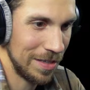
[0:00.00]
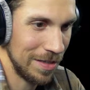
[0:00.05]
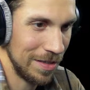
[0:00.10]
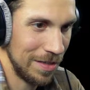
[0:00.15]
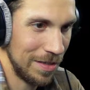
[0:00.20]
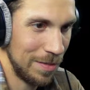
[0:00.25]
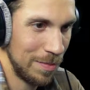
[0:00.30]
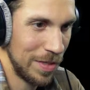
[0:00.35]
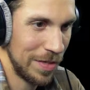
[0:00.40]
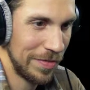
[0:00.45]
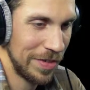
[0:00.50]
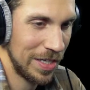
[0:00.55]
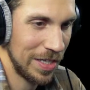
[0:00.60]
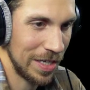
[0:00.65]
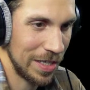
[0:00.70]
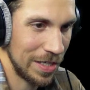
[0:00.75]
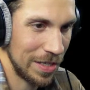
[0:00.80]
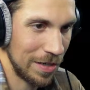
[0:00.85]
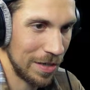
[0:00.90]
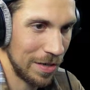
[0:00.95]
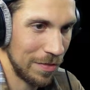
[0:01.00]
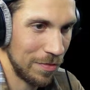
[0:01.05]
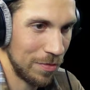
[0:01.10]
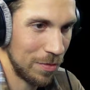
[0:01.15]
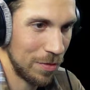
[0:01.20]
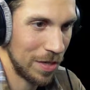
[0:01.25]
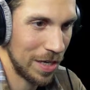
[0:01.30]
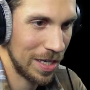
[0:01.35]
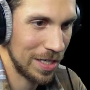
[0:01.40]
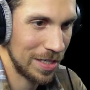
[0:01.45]
A little bit of a glitch, alright,
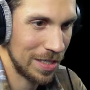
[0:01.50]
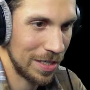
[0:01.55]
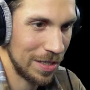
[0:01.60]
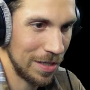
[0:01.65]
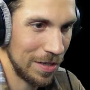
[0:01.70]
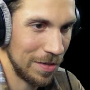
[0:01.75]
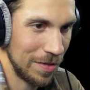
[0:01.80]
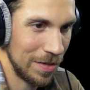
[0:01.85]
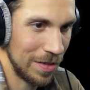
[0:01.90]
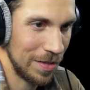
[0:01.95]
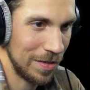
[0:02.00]
four dots to go.